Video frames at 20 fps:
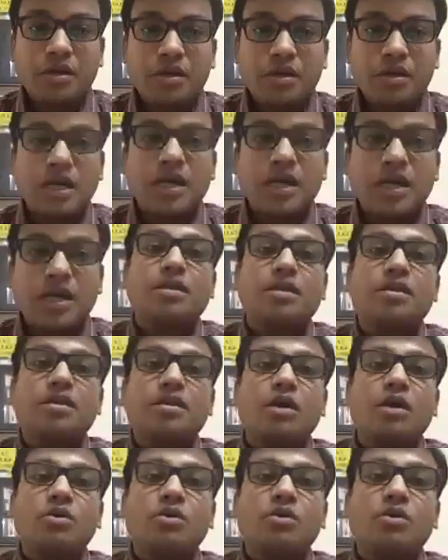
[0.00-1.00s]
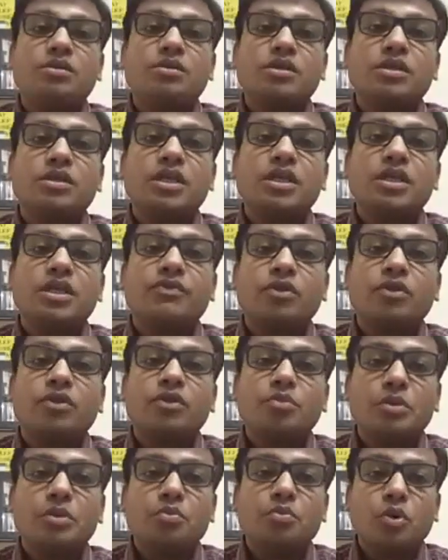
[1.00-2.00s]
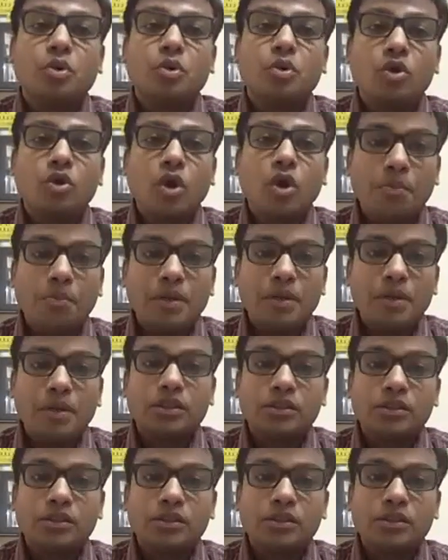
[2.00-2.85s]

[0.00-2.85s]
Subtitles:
but I think now is the need for the more complex